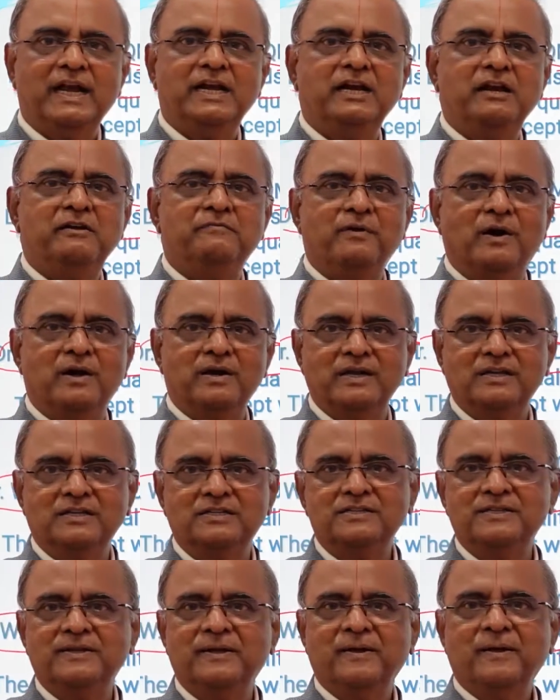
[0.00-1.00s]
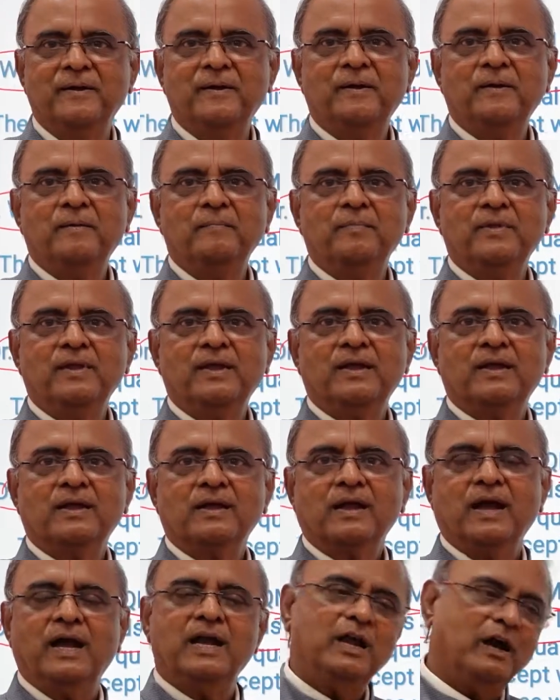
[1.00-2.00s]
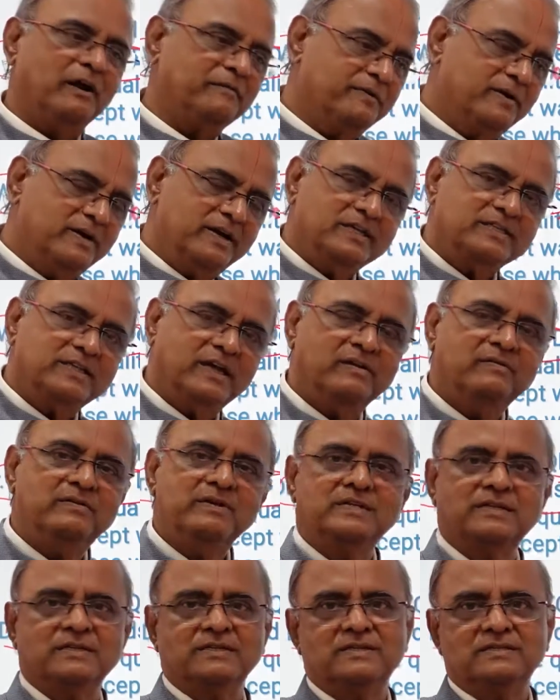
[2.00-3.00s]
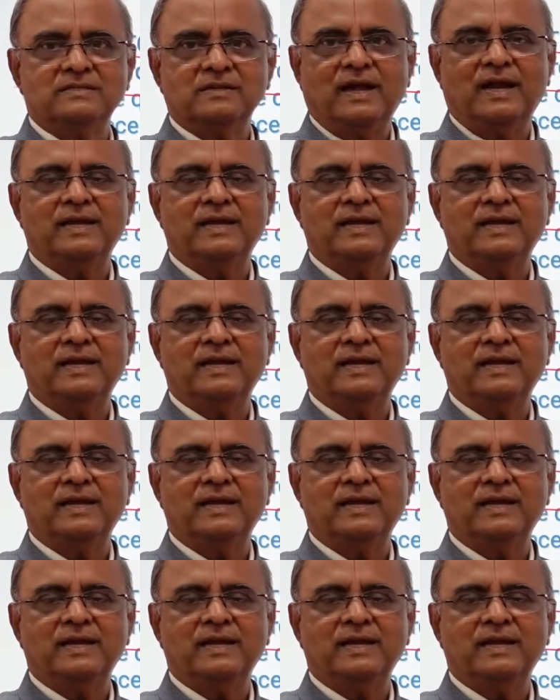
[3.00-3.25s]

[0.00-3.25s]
1940s and offered his services.